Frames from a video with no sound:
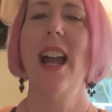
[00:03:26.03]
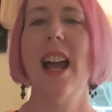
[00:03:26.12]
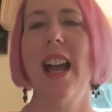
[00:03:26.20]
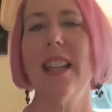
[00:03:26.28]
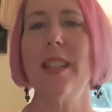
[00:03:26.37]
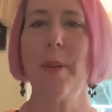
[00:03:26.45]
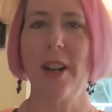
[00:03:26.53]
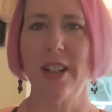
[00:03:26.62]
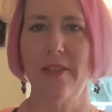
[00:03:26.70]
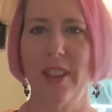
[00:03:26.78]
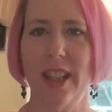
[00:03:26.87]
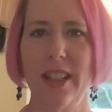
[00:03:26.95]
As part
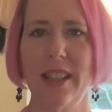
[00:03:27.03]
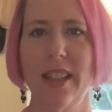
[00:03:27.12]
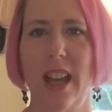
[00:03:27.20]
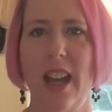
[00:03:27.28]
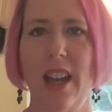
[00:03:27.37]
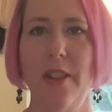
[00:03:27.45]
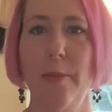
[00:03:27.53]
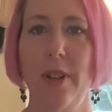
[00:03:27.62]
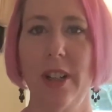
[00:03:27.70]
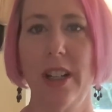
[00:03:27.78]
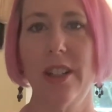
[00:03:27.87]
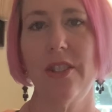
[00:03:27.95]
of this, the
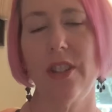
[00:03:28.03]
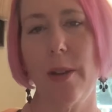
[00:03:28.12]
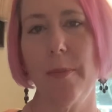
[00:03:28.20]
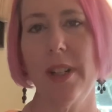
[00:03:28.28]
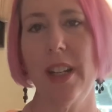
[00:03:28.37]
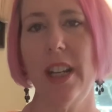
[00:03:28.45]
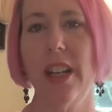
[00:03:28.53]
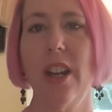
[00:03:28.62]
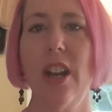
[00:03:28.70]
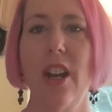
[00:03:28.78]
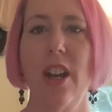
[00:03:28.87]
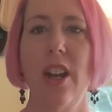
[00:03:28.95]
mortgage
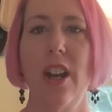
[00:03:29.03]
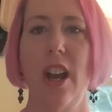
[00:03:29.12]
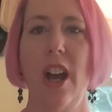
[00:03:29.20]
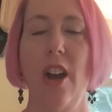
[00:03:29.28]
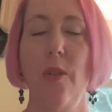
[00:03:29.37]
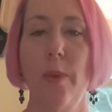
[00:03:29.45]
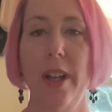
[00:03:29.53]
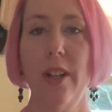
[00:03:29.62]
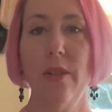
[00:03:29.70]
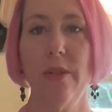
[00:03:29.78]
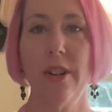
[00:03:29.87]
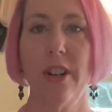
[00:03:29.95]
company
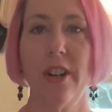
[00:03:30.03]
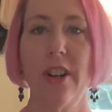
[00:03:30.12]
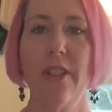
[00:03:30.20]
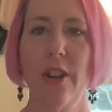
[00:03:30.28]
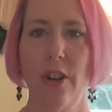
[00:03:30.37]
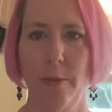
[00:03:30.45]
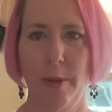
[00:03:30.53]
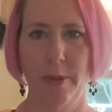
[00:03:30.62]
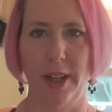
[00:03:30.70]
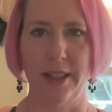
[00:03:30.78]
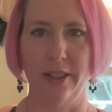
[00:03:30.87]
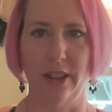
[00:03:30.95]
will order the home
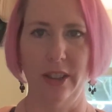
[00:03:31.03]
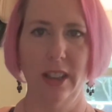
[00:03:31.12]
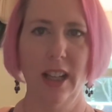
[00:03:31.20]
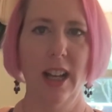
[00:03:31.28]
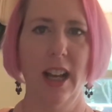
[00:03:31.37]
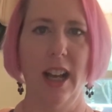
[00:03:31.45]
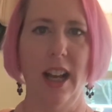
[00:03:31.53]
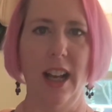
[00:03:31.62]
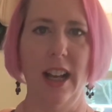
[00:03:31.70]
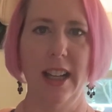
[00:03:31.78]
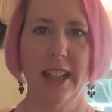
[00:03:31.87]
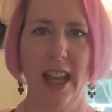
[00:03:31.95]
appraisal.
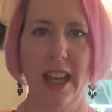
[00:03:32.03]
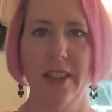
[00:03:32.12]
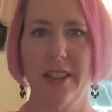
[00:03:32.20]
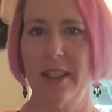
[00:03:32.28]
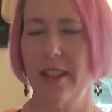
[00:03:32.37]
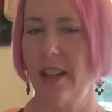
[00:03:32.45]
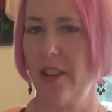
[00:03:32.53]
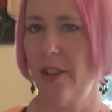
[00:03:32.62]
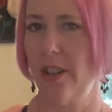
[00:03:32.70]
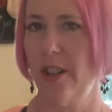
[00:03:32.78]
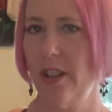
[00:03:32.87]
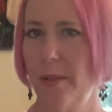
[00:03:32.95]
Again, this is
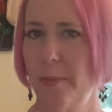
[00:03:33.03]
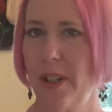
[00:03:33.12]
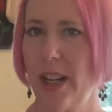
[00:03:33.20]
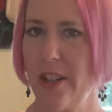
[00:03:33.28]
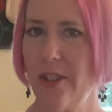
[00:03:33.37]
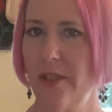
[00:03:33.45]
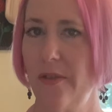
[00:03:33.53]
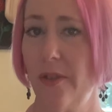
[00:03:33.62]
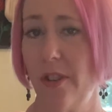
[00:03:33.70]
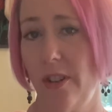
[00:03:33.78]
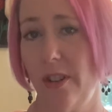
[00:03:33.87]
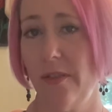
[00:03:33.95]
another protection
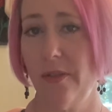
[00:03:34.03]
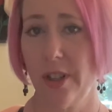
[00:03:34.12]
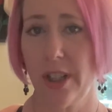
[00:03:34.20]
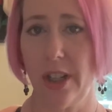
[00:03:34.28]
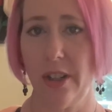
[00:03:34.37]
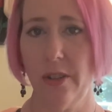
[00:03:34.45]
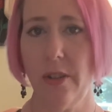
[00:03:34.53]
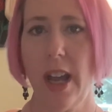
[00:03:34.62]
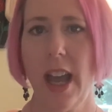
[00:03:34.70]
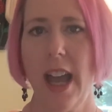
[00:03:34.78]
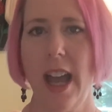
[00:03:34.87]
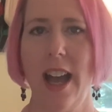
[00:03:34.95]
for you
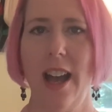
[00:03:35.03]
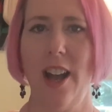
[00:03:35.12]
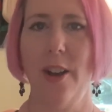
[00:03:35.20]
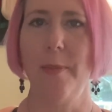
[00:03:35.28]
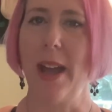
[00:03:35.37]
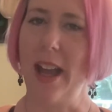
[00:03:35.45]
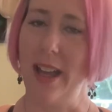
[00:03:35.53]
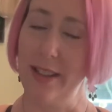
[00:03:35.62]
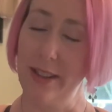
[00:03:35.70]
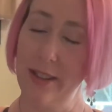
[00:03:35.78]
as